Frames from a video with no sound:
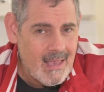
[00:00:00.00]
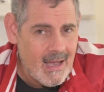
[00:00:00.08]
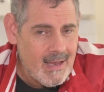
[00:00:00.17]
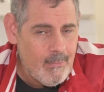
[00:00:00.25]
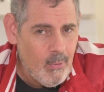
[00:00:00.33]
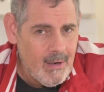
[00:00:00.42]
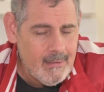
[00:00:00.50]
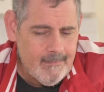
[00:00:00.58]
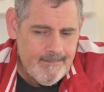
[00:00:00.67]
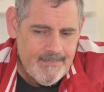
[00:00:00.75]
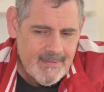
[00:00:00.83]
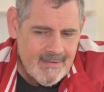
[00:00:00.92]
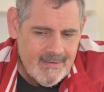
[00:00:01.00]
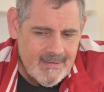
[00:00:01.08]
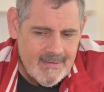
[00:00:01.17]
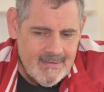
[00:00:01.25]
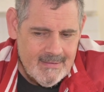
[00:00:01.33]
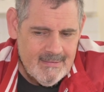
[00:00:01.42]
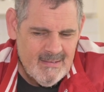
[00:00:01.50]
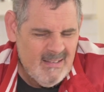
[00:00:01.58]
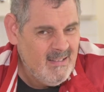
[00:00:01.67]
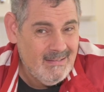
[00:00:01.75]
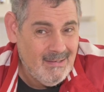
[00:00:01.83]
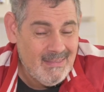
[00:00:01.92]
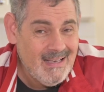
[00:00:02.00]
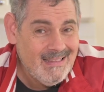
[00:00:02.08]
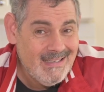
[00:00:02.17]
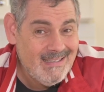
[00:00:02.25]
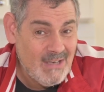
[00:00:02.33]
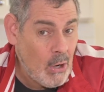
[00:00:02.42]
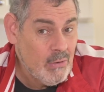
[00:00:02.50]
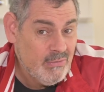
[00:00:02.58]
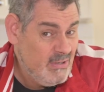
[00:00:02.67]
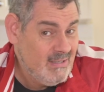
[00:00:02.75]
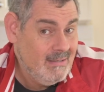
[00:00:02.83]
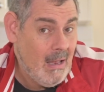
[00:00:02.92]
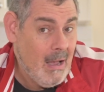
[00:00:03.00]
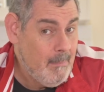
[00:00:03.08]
A1, because I think this goes just a